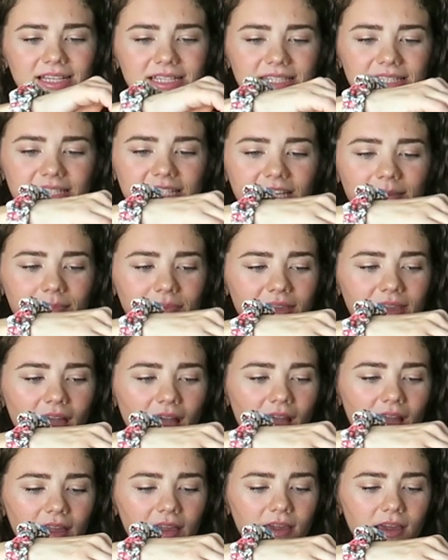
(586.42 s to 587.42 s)
sleepy
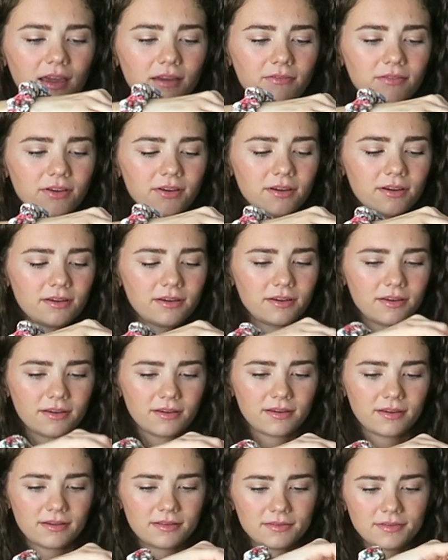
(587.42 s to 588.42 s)
eye cover.
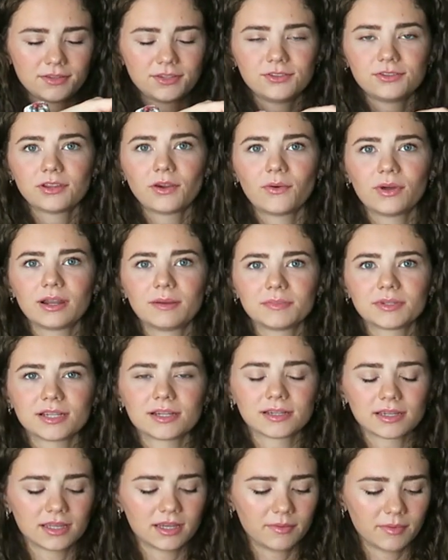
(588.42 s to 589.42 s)
Do you know what I'm
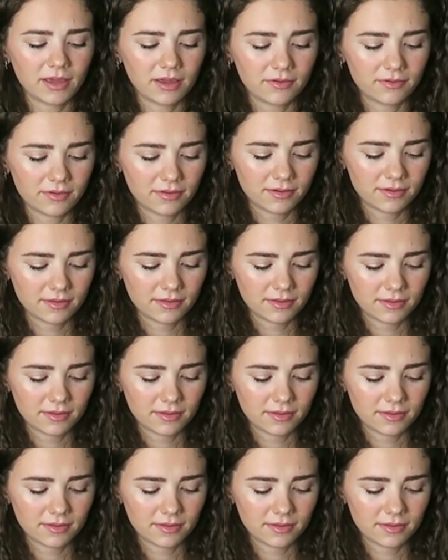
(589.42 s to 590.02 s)
talking about?